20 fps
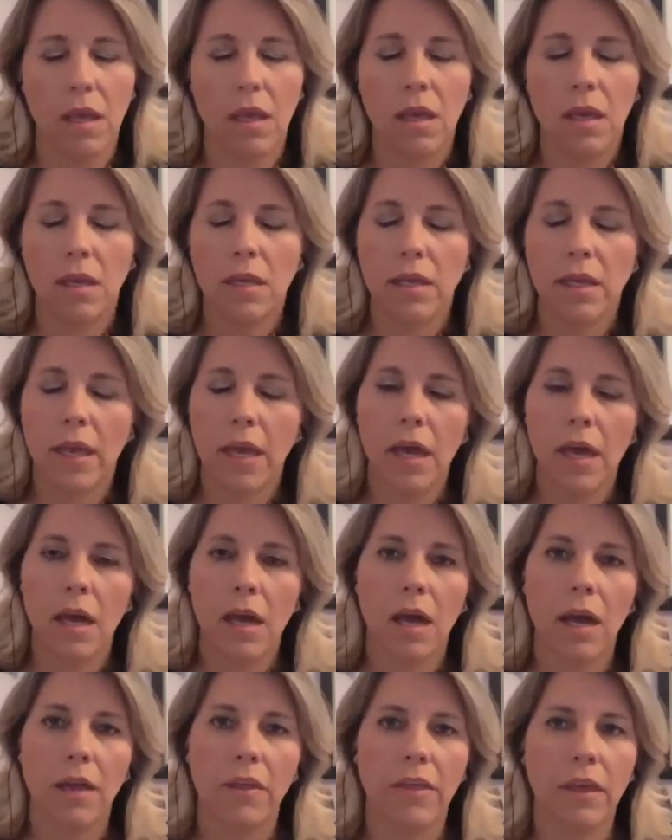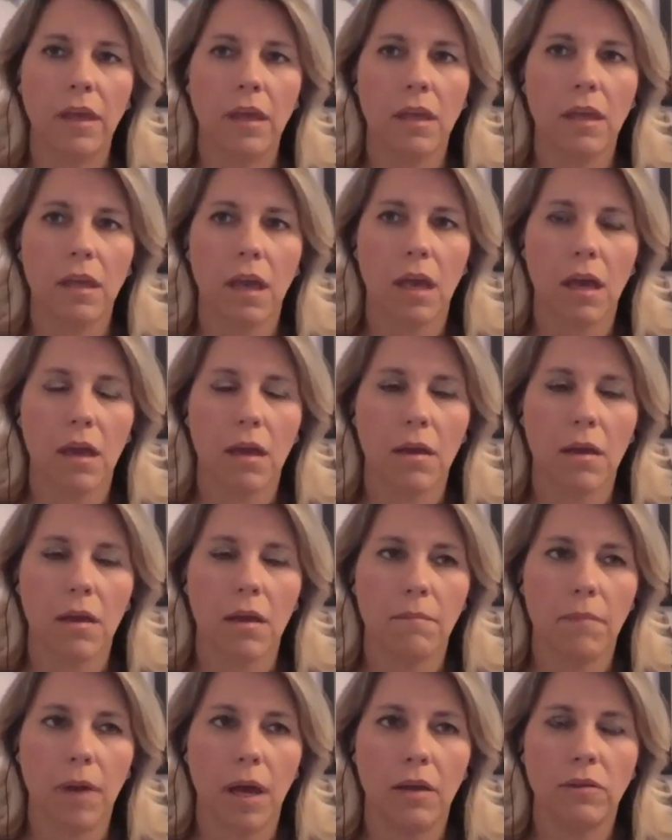Yeah, I think
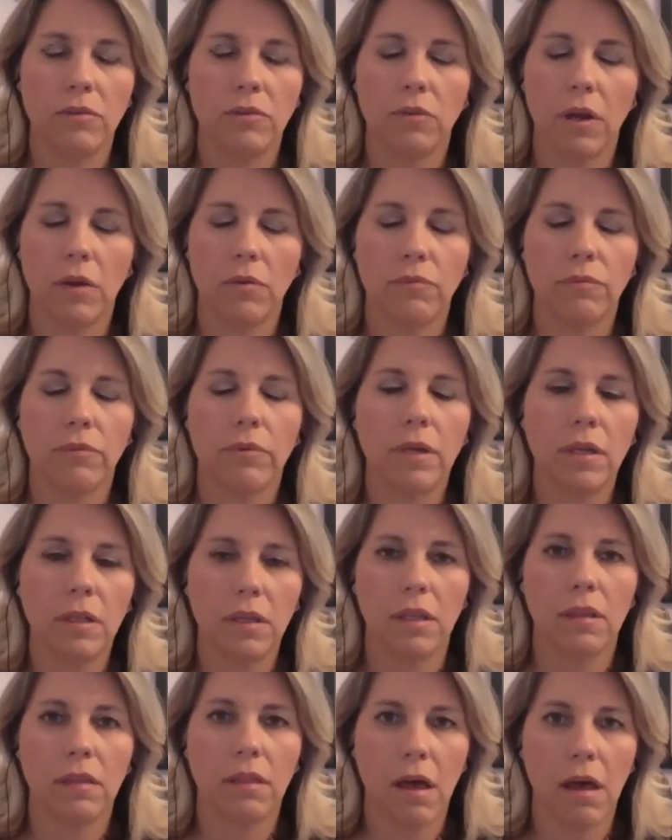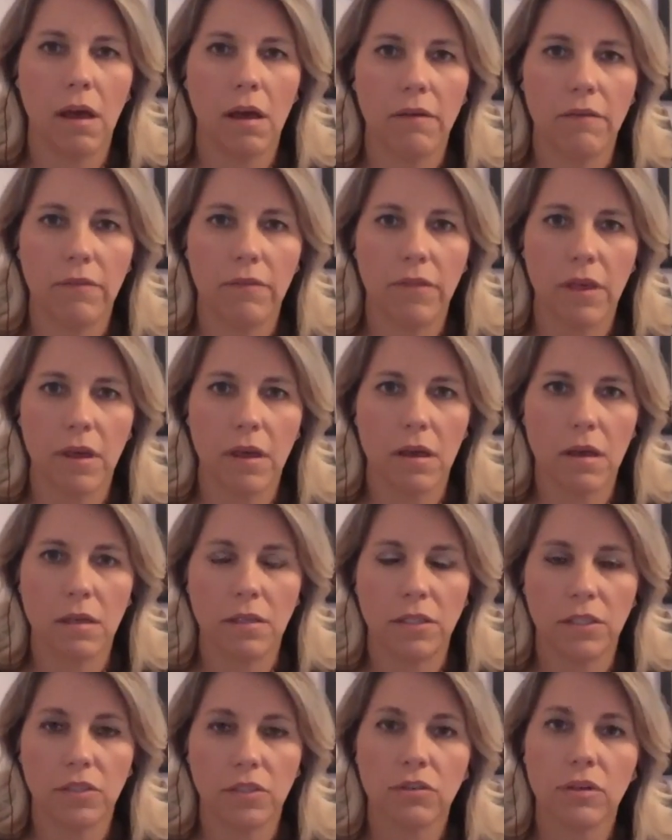I really love the
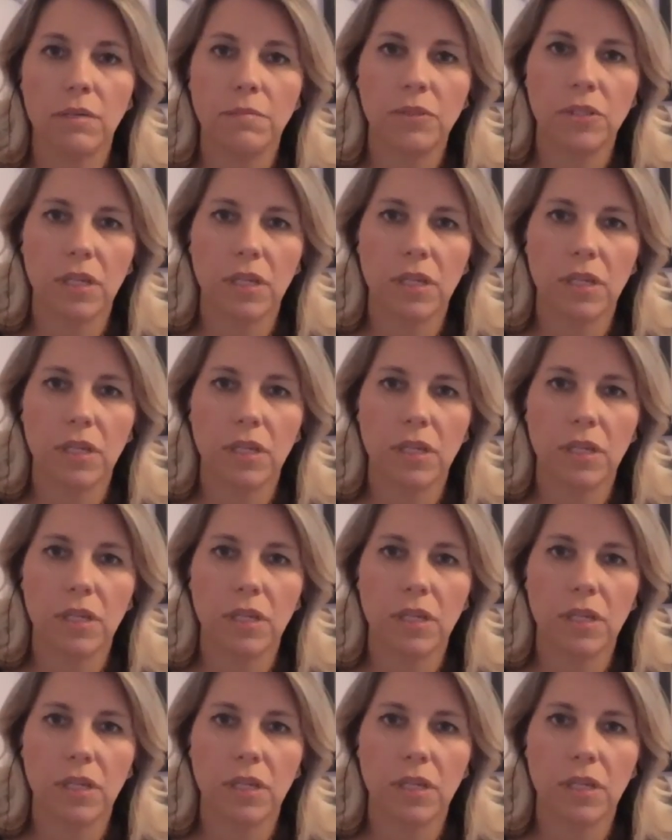description